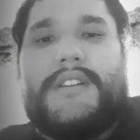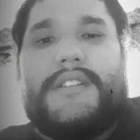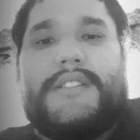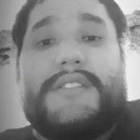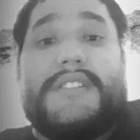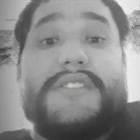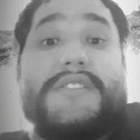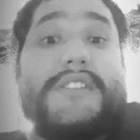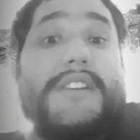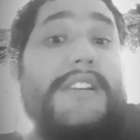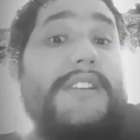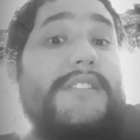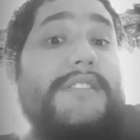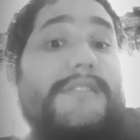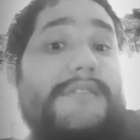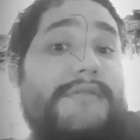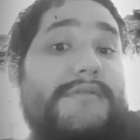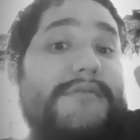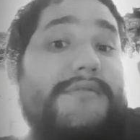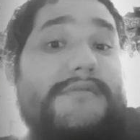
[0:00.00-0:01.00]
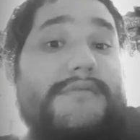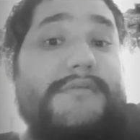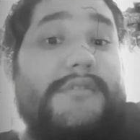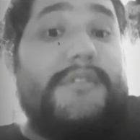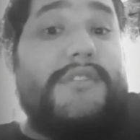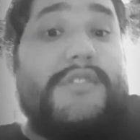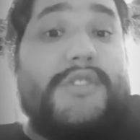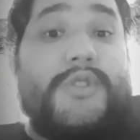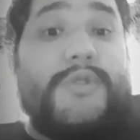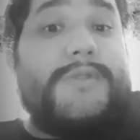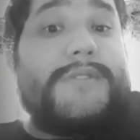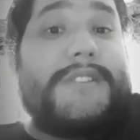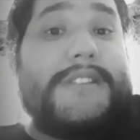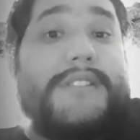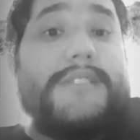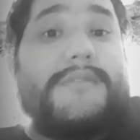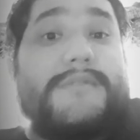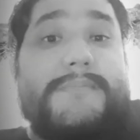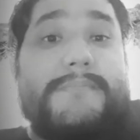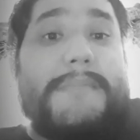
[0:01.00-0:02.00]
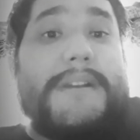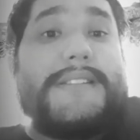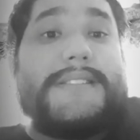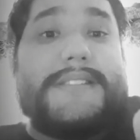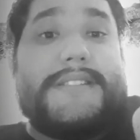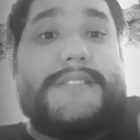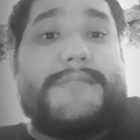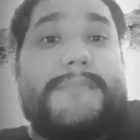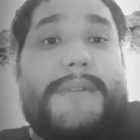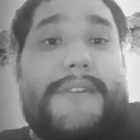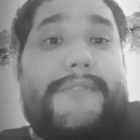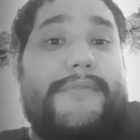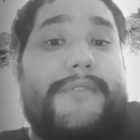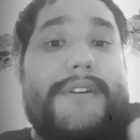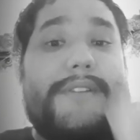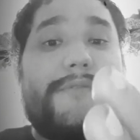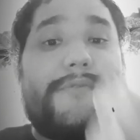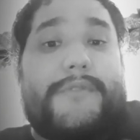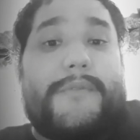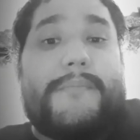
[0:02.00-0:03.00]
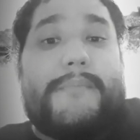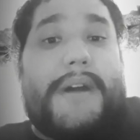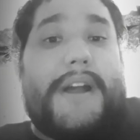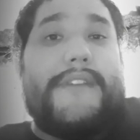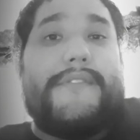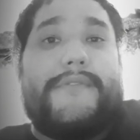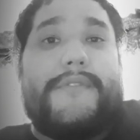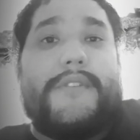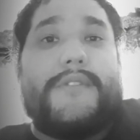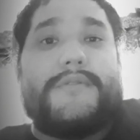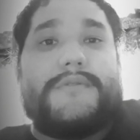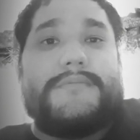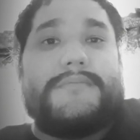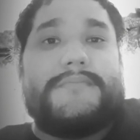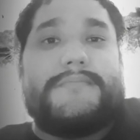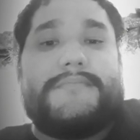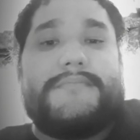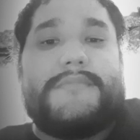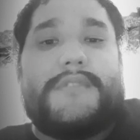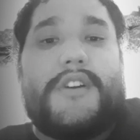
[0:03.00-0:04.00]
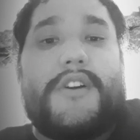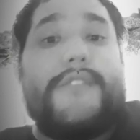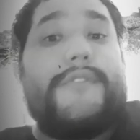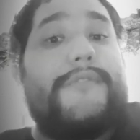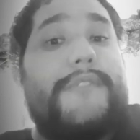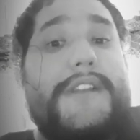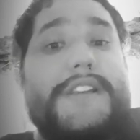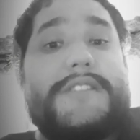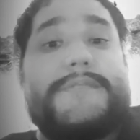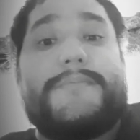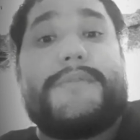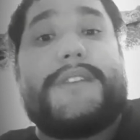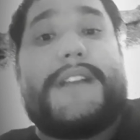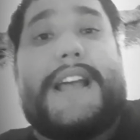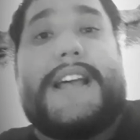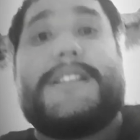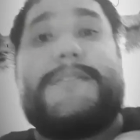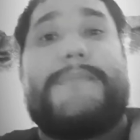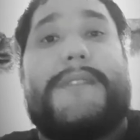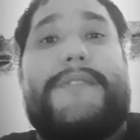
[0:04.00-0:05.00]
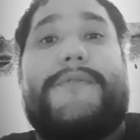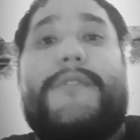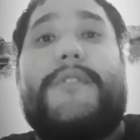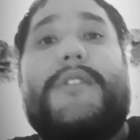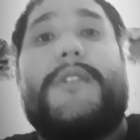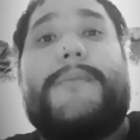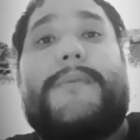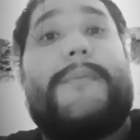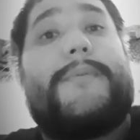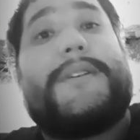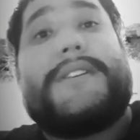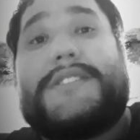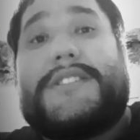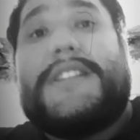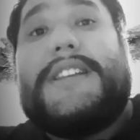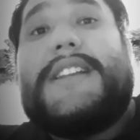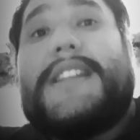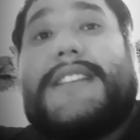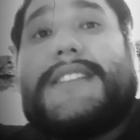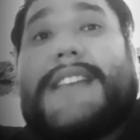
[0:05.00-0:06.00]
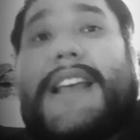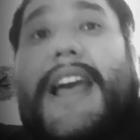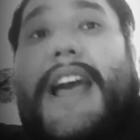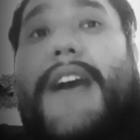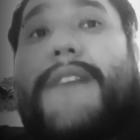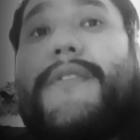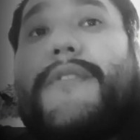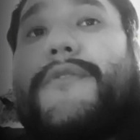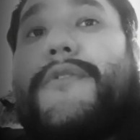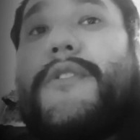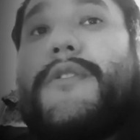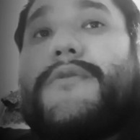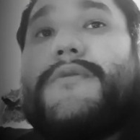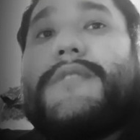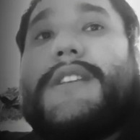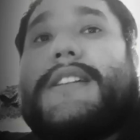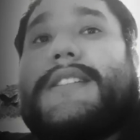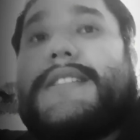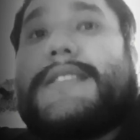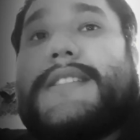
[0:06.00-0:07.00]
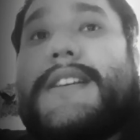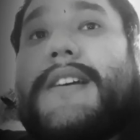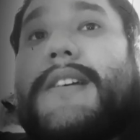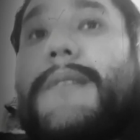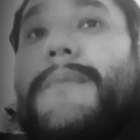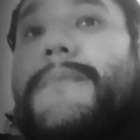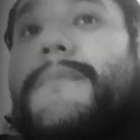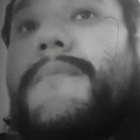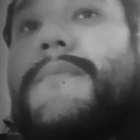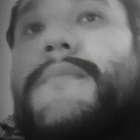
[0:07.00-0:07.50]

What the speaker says: The chick used to message my friend from my phone. Her Facebook has my phone number because she doesn't have a phone at the time.